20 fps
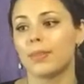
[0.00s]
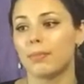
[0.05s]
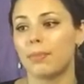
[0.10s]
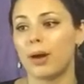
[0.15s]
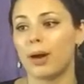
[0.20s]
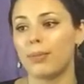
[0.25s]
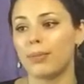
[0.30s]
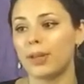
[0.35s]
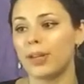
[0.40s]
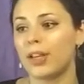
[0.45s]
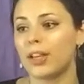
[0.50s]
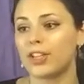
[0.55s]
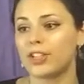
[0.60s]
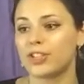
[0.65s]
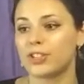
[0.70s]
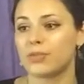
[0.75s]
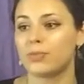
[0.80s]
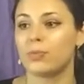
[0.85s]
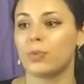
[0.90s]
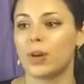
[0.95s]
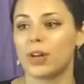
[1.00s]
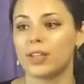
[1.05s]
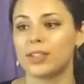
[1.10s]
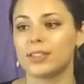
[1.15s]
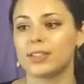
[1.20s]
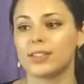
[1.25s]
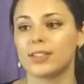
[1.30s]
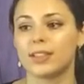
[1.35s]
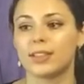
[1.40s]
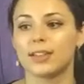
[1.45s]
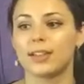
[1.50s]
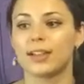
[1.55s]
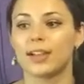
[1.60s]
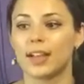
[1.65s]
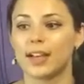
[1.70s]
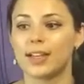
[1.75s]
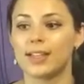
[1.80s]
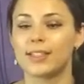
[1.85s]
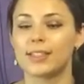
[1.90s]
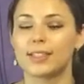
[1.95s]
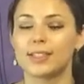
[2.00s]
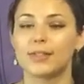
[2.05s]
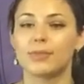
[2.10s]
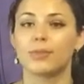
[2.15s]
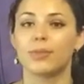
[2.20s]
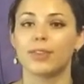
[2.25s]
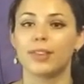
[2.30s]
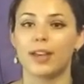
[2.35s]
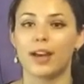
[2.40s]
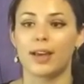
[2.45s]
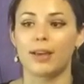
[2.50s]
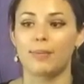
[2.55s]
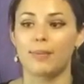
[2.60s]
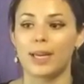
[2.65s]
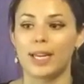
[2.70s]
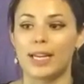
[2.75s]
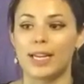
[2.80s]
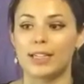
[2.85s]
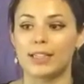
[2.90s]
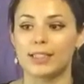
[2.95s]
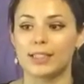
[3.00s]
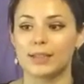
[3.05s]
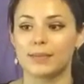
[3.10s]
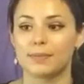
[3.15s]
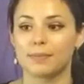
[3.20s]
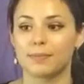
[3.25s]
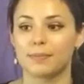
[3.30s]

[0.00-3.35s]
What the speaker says: population was clients with diabetes.